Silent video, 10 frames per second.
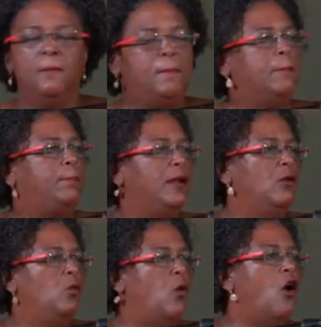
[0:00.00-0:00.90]
People
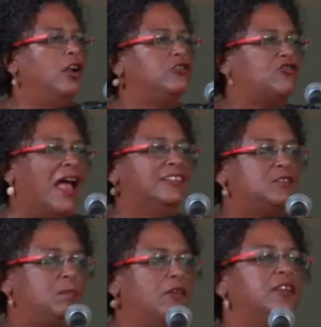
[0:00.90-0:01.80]
want
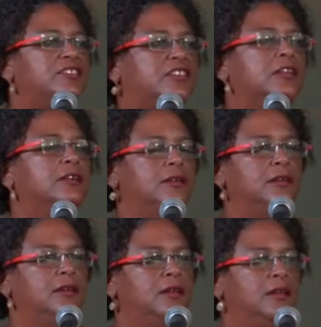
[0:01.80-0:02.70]
transparency.
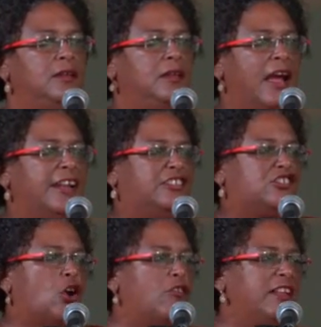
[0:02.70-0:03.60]
And the
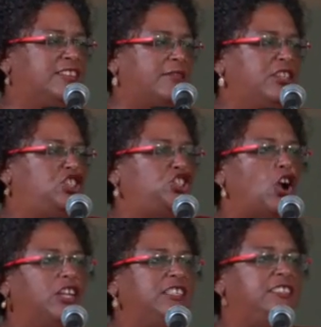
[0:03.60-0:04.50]
stories of the
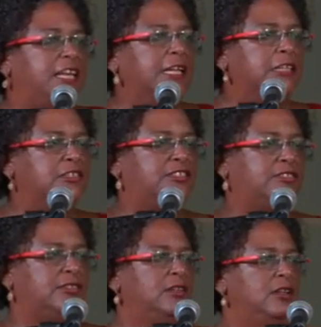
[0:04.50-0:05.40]
shoddy
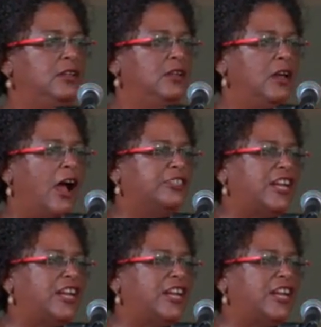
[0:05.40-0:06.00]
deals are